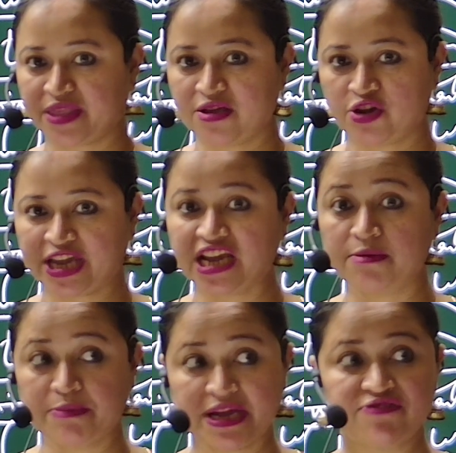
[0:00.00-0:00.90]
Okay,
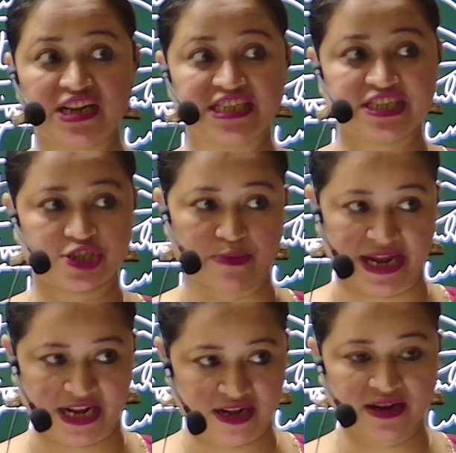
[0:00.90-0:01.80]
government will
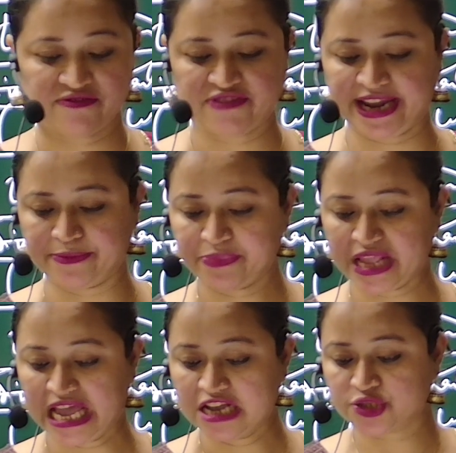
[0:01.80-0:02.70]
determine. Fine.
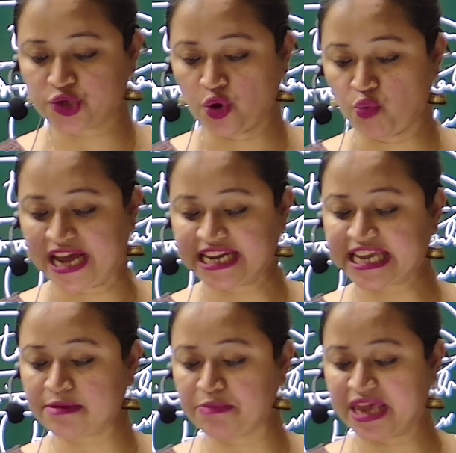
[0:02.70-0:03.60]
So one
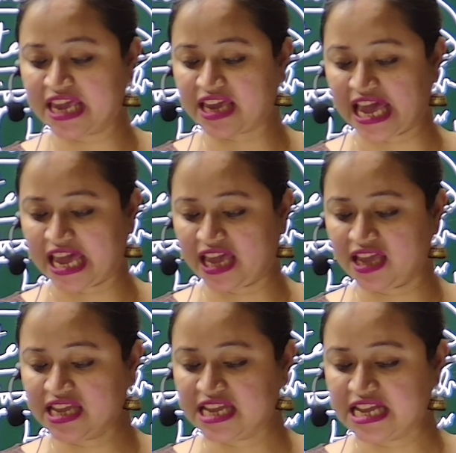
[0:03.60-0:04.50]
can make a
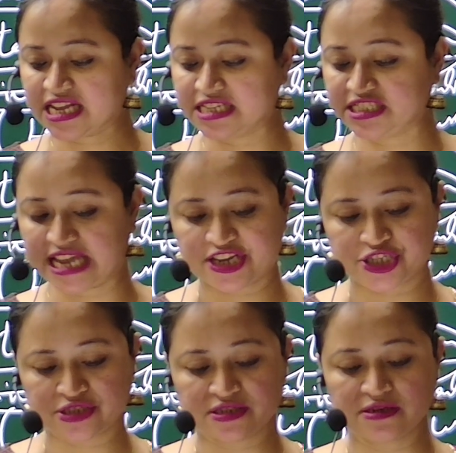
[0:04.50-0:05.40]

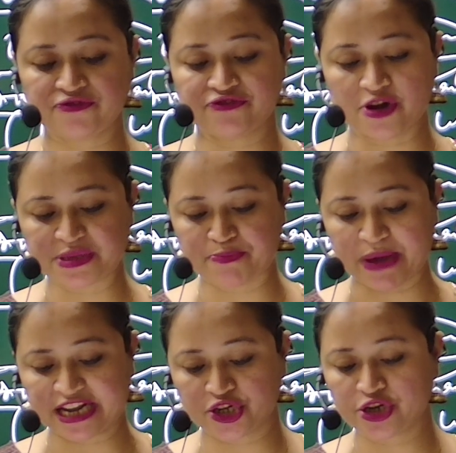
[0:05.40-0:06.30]
conjecture from the
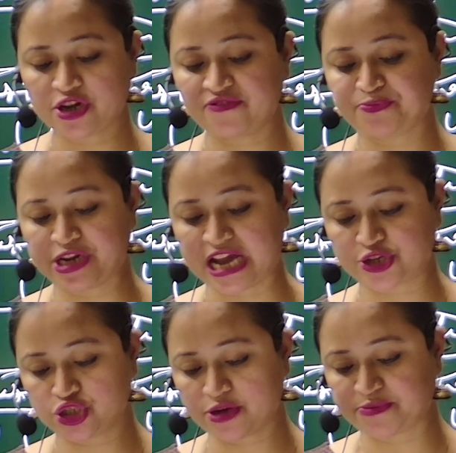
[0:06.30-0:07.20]
pattern of
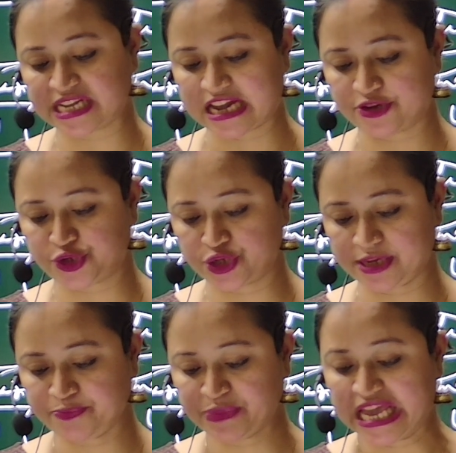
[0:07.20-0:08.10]
production of the country.
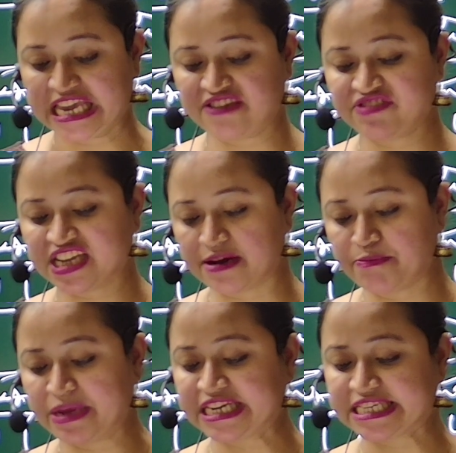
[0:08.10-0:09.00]
If the
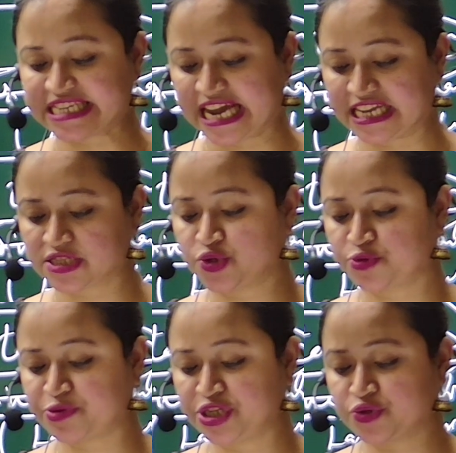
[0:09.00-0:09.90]
government decides to
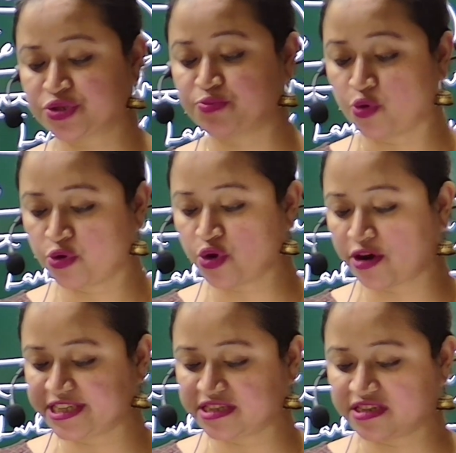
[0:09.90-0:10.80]
produce more
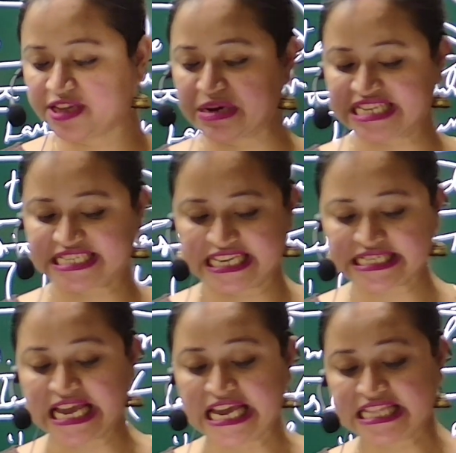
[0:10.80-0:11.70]
ordinary buses
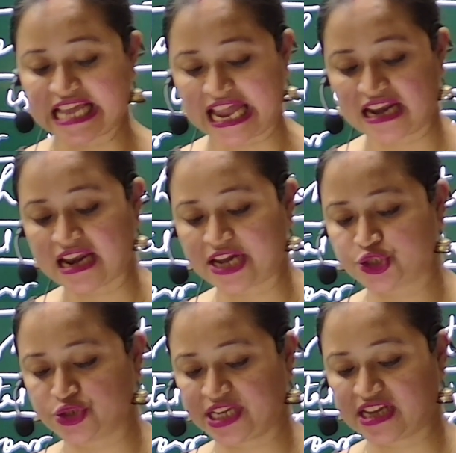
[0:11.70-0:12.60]
than
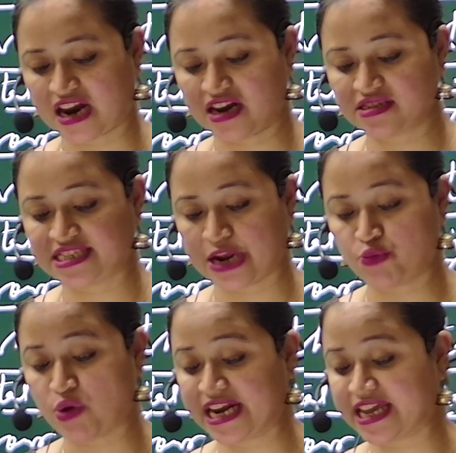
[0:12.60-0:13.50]
luxury cars, then
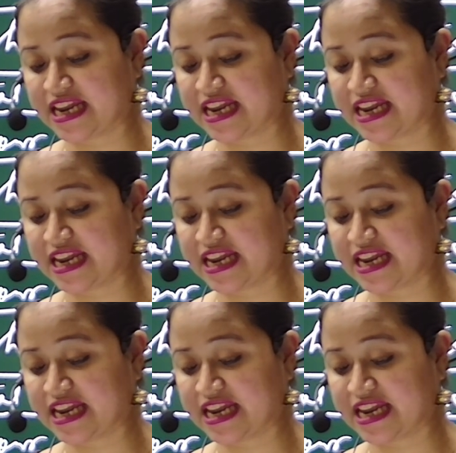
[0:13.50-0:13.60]
one can